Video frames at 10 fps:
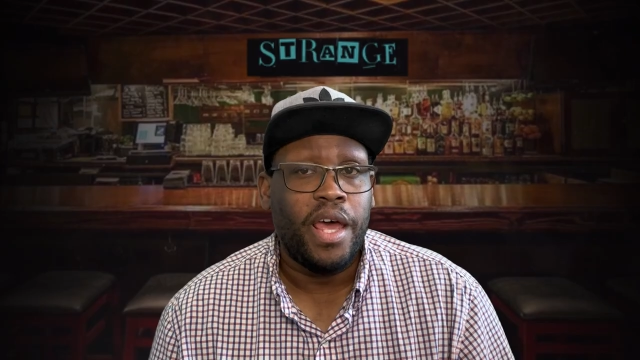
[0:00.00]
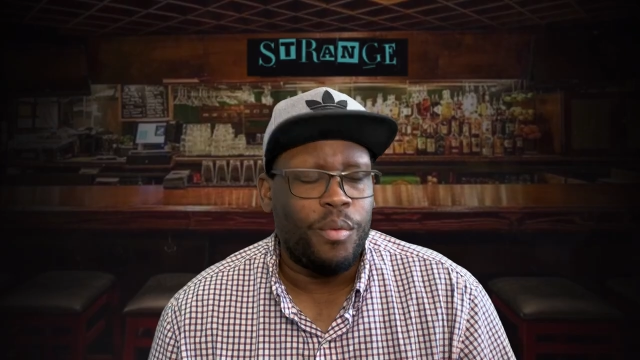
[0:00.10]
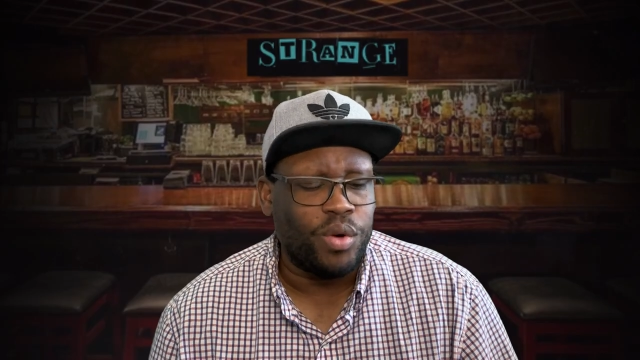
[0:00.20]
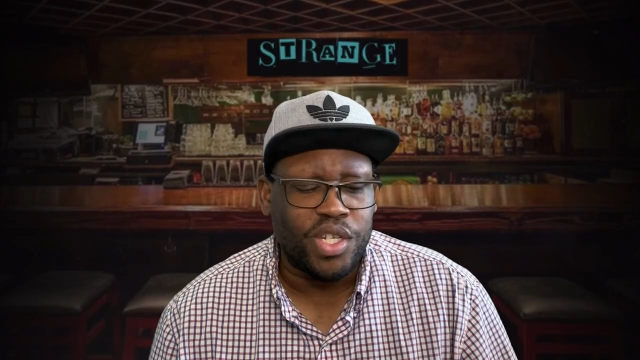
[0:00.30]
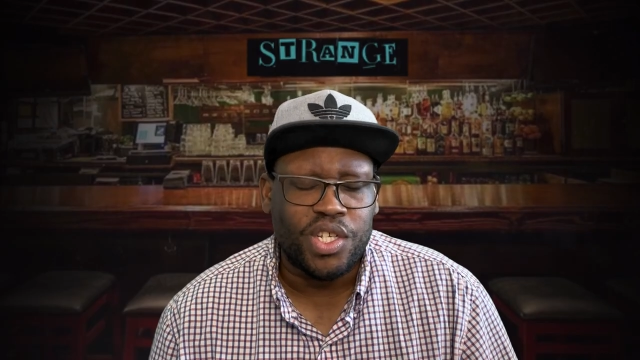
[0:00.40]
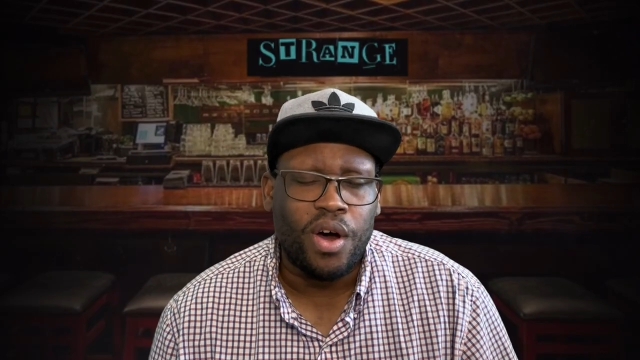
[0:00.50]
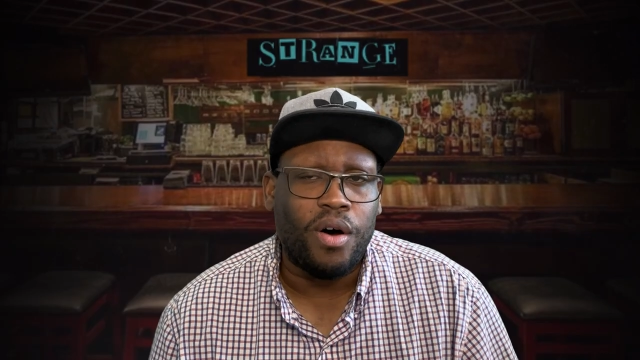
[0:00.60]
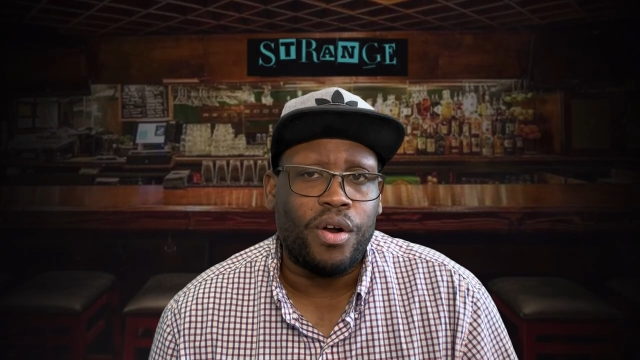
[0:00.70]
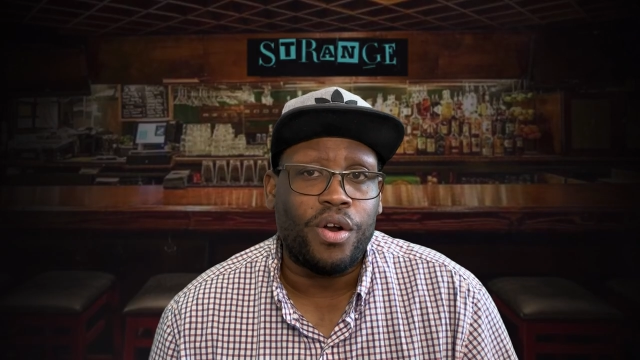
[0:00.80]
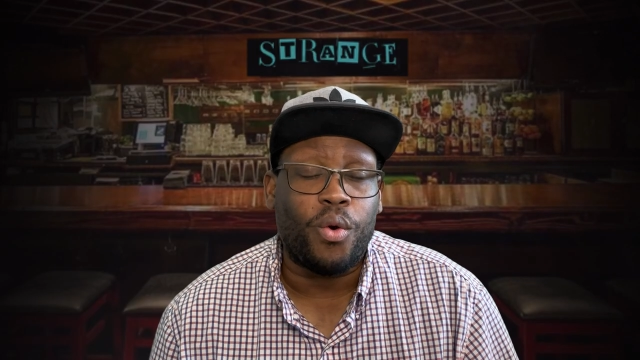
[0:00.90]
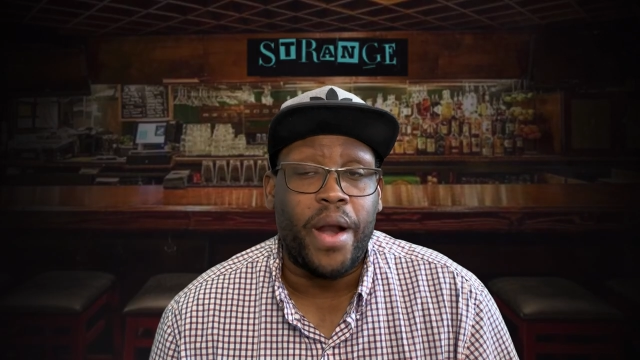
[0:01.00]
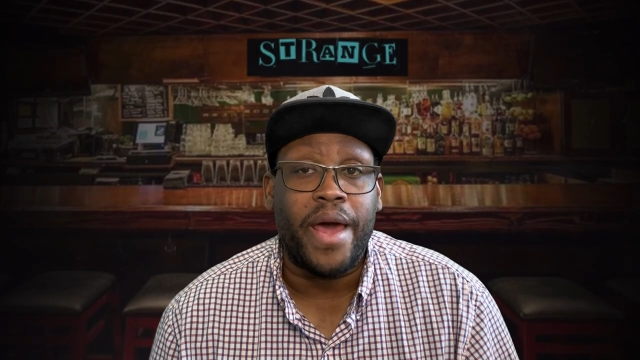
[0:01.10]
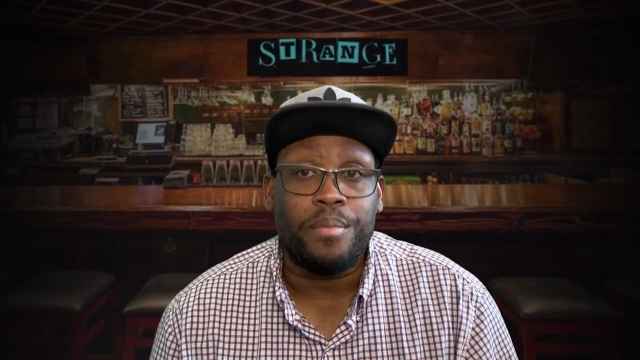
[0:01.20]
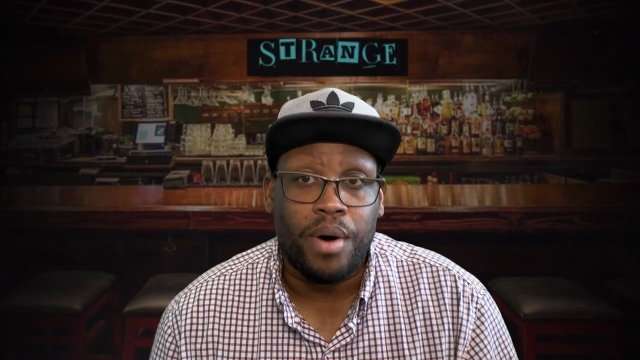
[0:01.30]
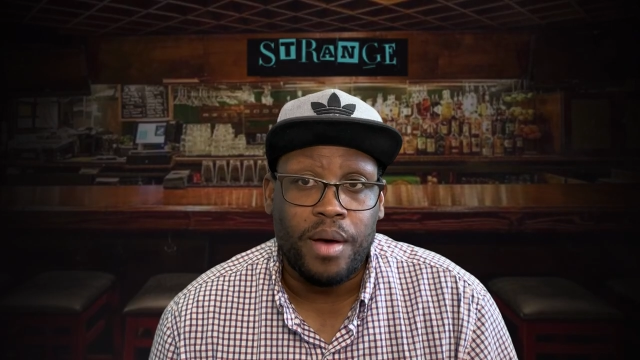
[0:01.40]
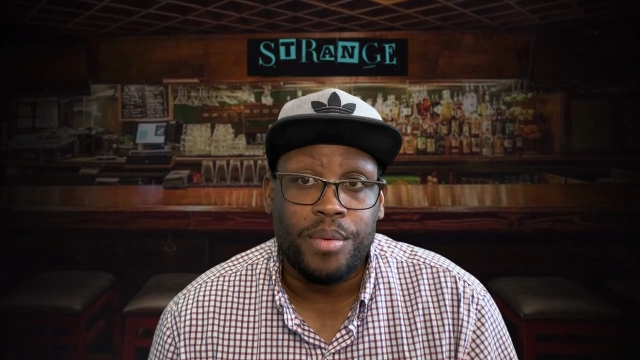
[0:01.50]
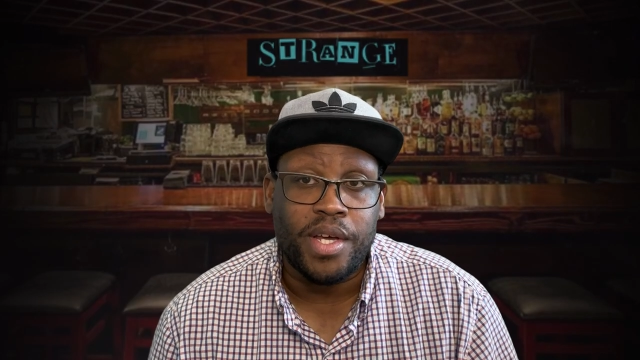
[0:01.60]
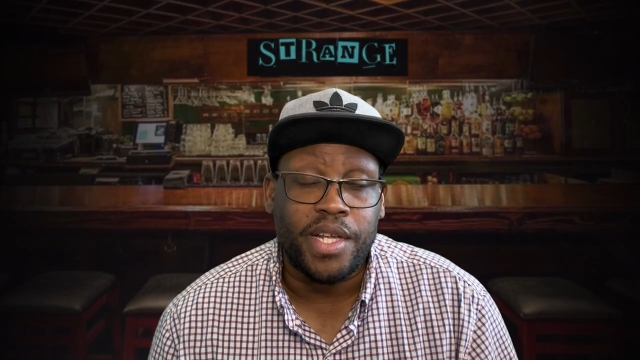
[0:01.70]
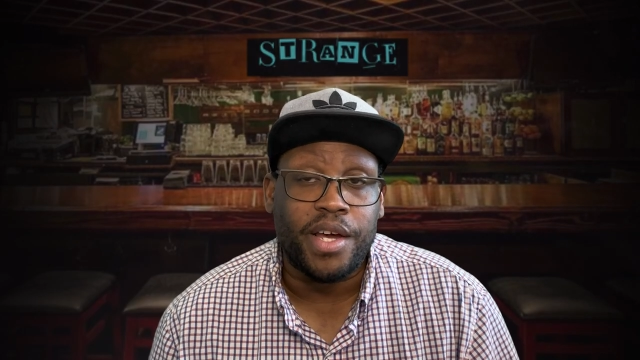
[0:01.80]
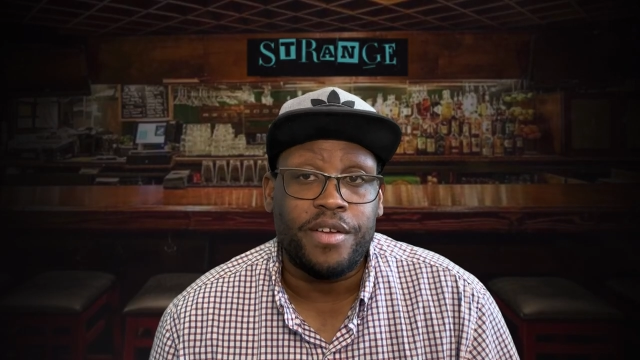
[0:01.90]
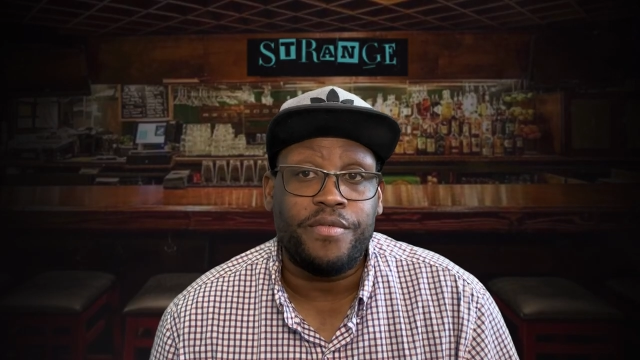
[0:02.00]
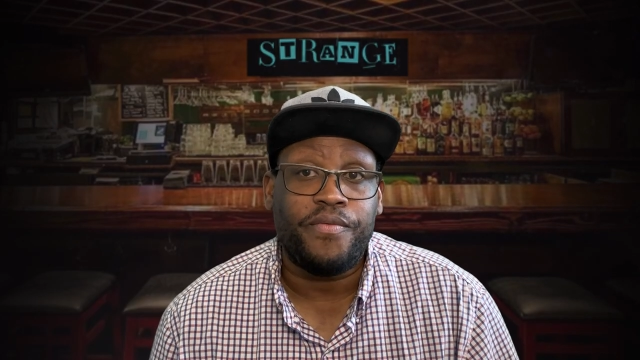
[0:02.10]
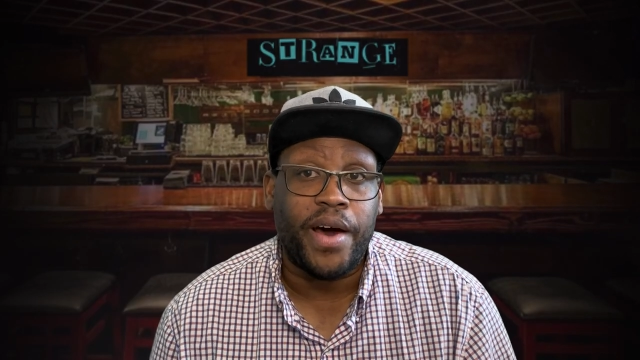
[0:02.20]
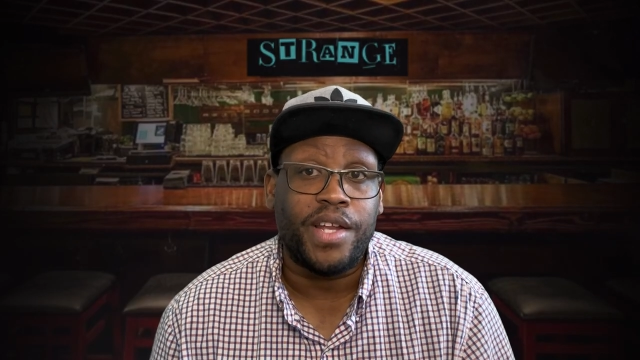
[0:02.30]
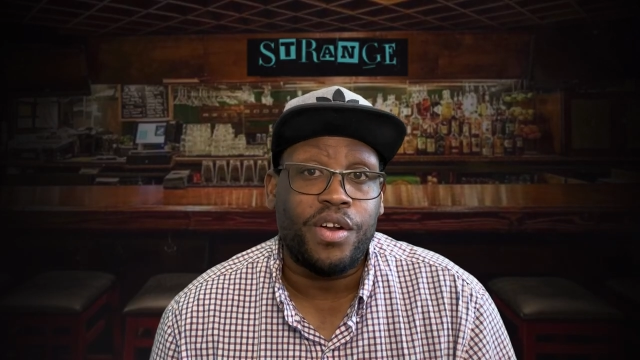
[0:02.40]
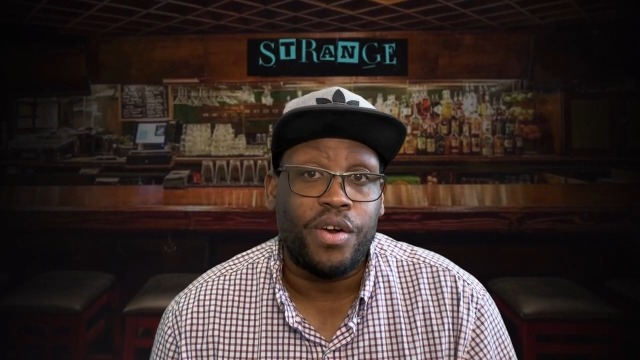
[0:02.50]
and we'll just call her Grandma because I couldn't find her